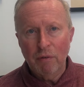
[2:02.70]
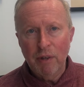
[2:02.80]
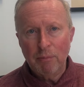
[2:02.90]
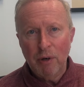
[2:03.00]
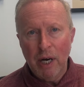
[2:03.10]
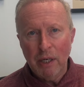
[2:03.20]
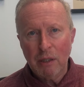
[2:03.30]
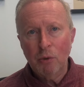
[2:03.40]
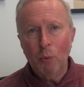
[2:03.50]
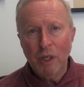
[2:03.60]
the
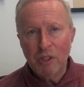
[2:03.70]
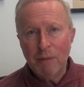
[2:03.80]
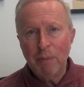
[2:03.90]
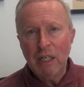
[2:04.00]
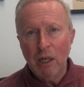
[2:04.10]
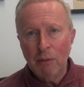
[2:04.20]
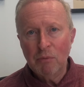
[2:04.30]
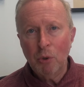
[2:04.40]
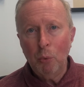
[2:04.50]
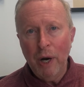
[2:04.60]
product. Once it becomes
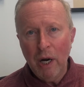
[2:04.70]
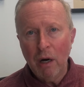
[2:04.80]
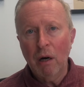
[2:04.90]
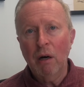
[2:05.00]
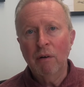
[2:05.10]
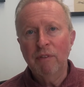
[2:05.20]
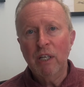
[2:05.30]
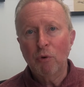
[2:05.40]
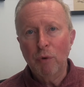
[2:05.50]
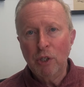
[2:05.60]
aware of the
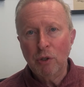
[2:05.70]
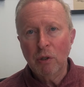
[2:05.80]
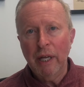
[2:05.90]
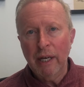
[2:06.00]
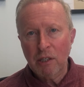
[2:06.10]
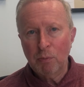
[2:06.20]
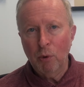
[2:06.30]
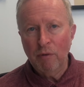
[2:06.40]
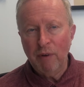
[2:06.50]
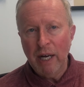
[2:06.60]
original
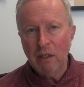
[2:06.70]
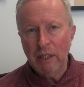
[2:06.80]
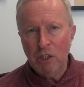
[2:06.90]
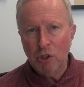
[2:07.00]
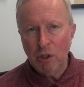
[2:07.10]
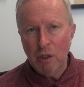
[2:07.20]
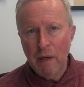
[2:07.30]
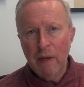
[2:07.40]
export violation,